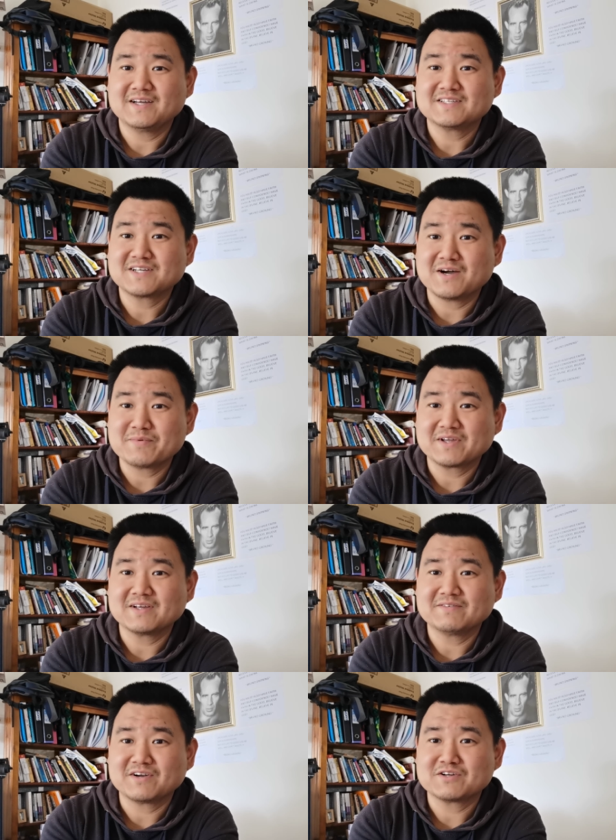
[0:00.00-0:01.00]
is
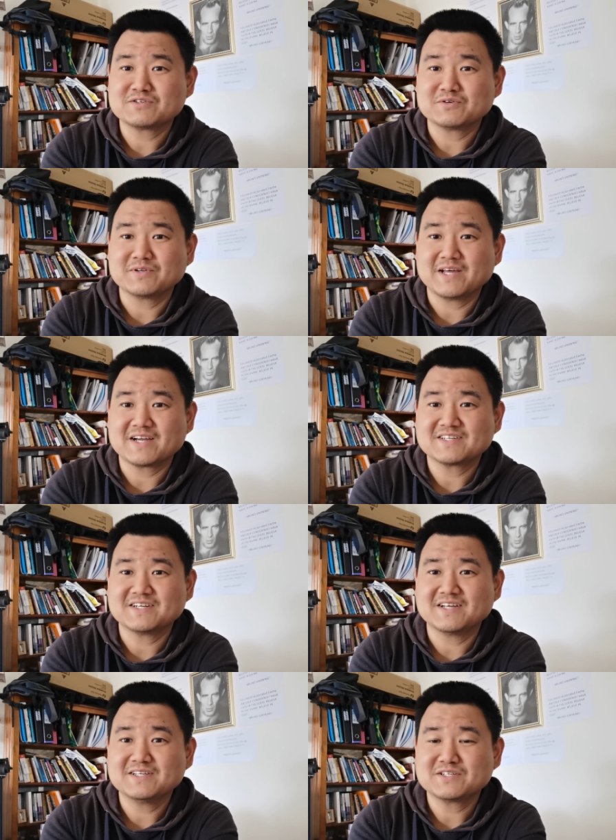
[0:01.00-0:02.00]
coming very soon
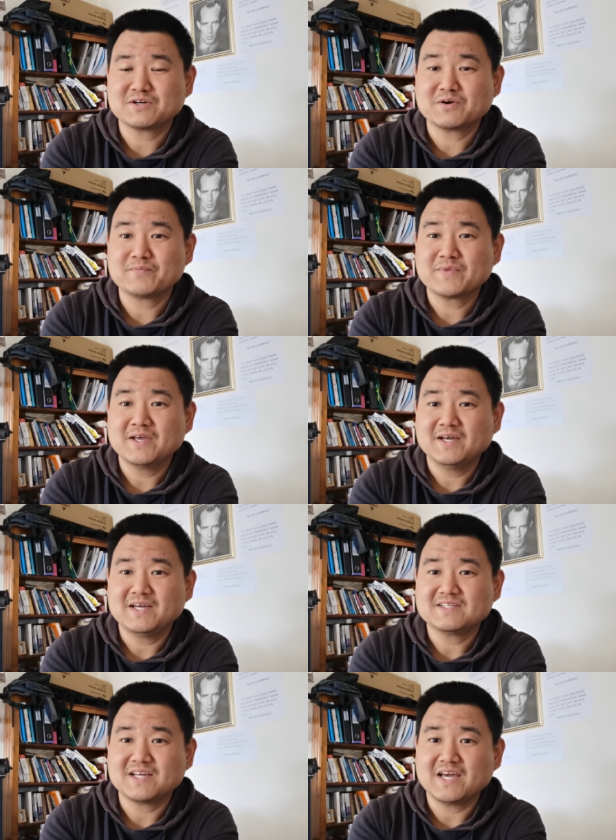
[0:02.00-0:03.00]
actually. So
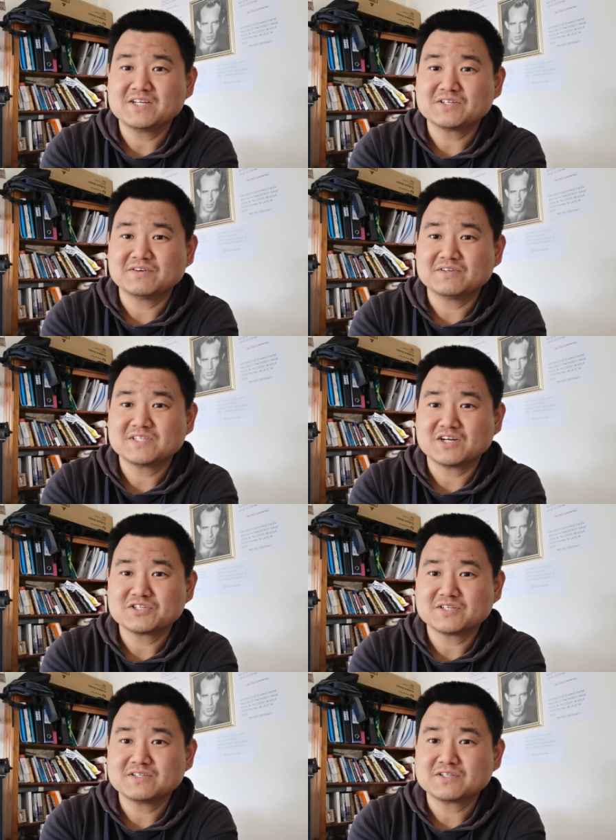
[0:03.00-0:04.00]
it's age of
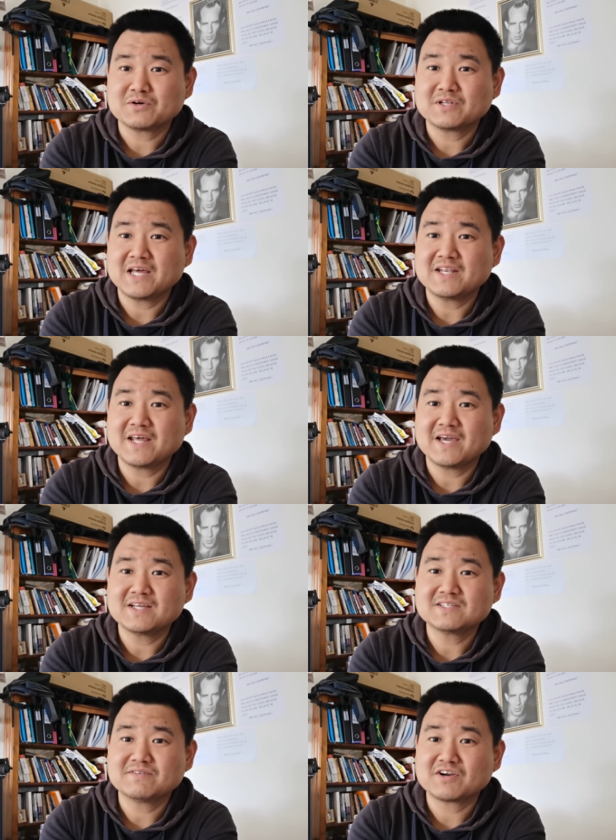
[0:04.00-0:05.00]
assumption. So that
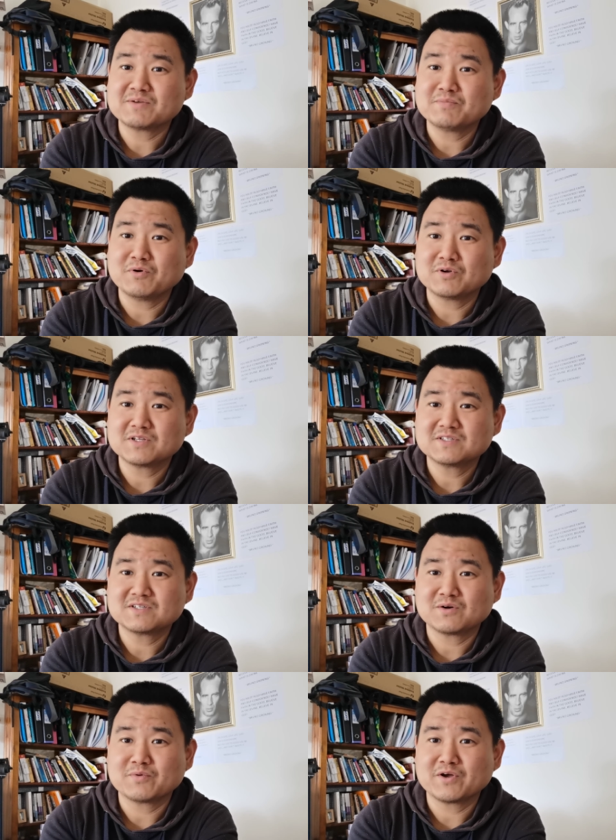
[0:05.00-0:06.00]
day is very
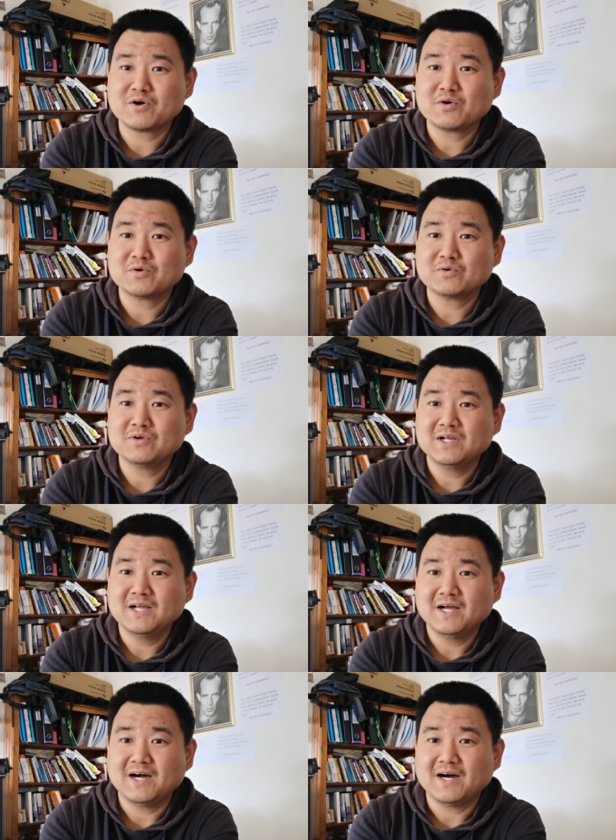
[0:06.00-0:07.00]
important. So we all
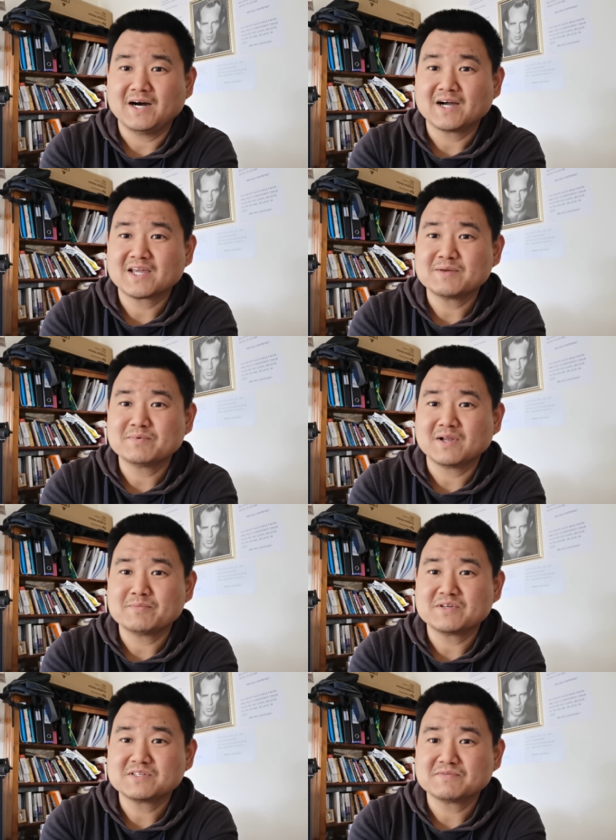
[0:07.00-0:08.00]
uh, keep
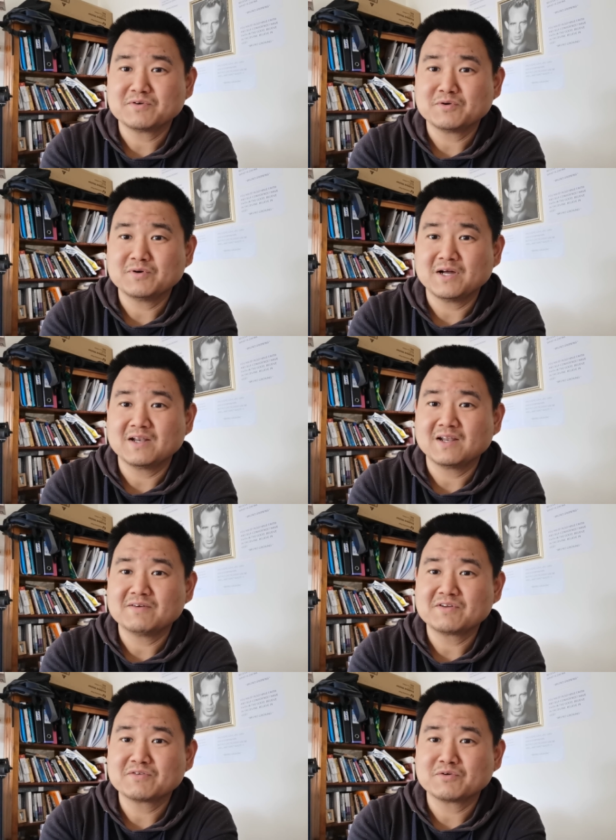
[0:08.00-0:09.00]
our peaceful and
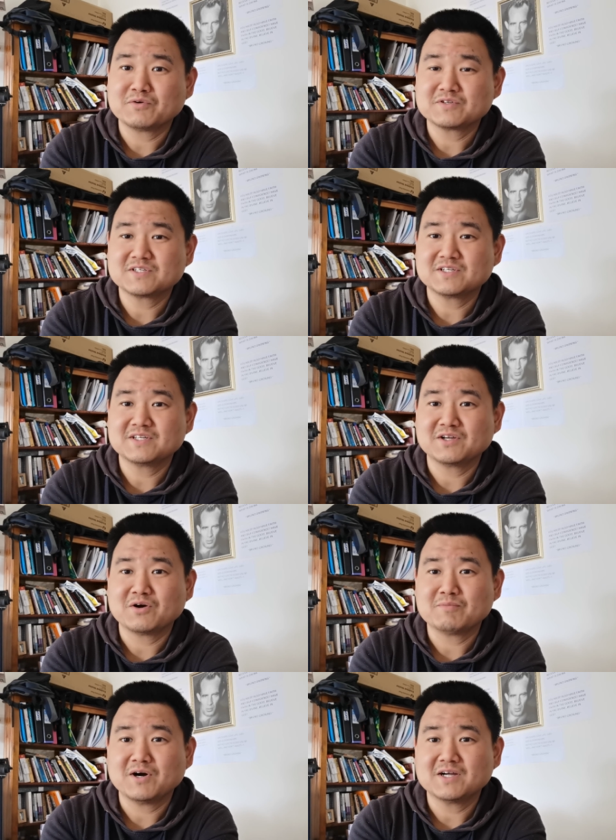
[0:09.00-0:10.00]
loving thoughts in
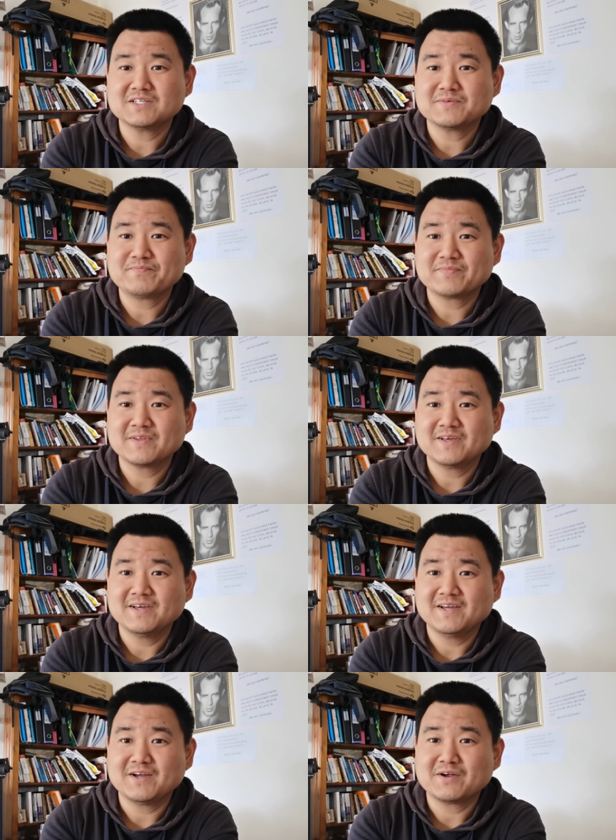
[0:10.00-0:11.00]
our mind
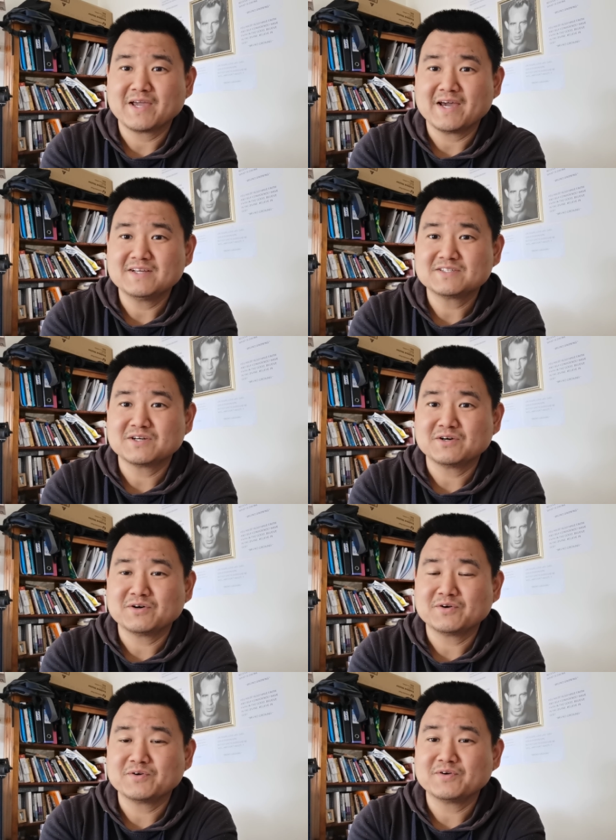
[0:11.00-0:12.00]
okay
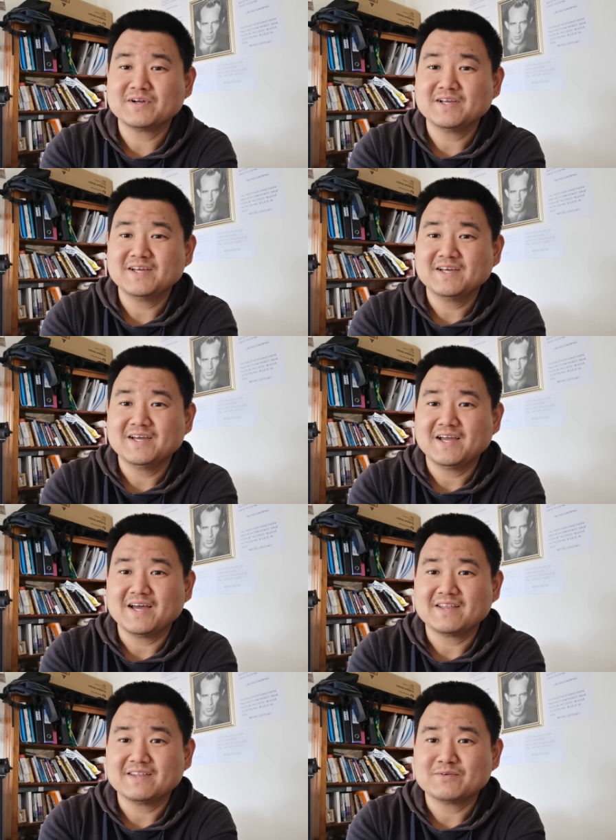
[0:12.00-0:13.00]
so
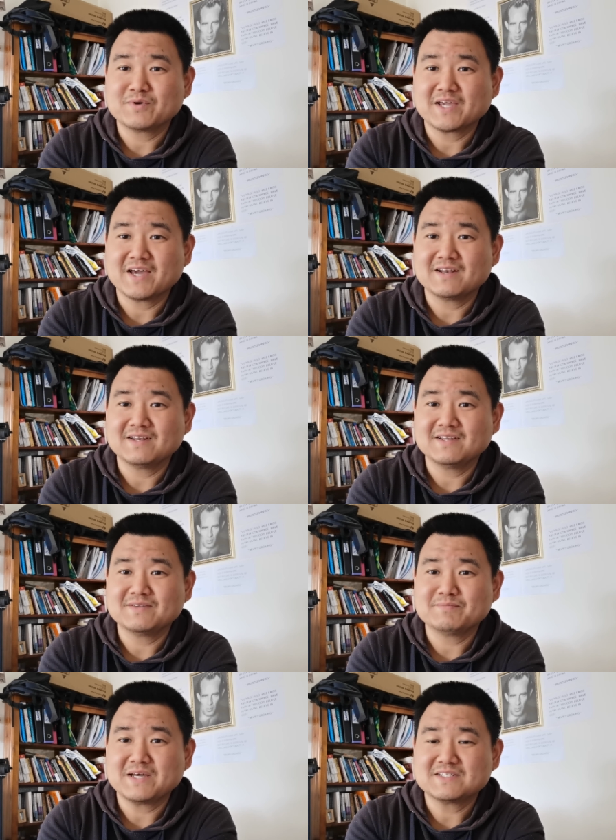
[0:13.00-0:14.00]
and we
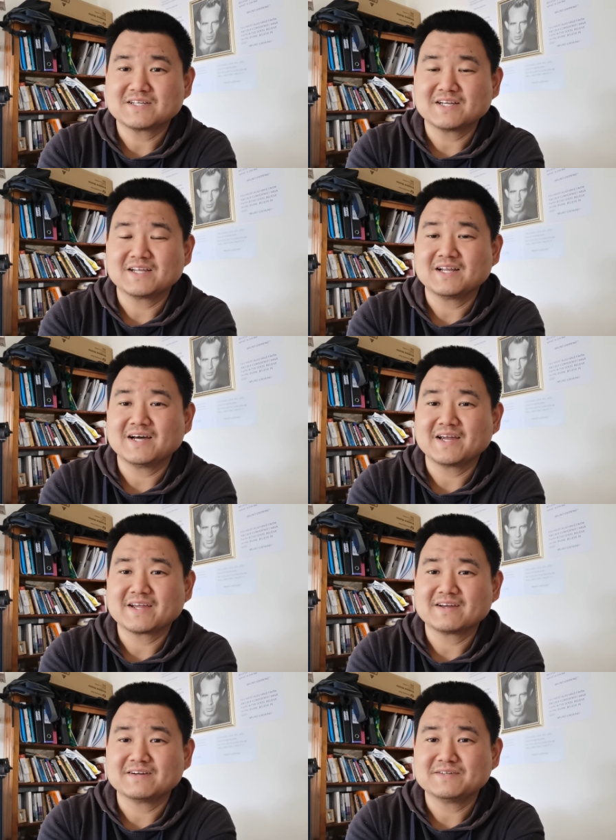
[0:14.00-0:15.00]
can basically
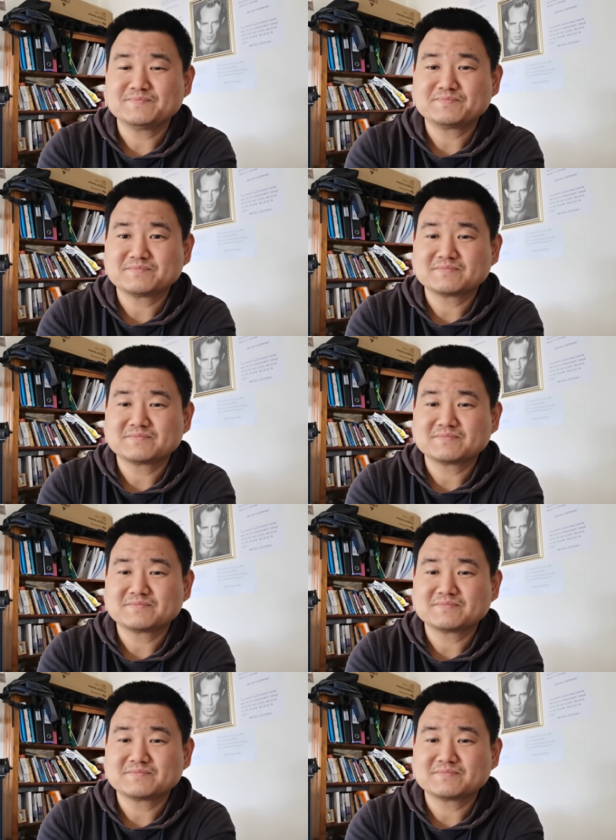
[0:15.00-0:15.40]
like uh,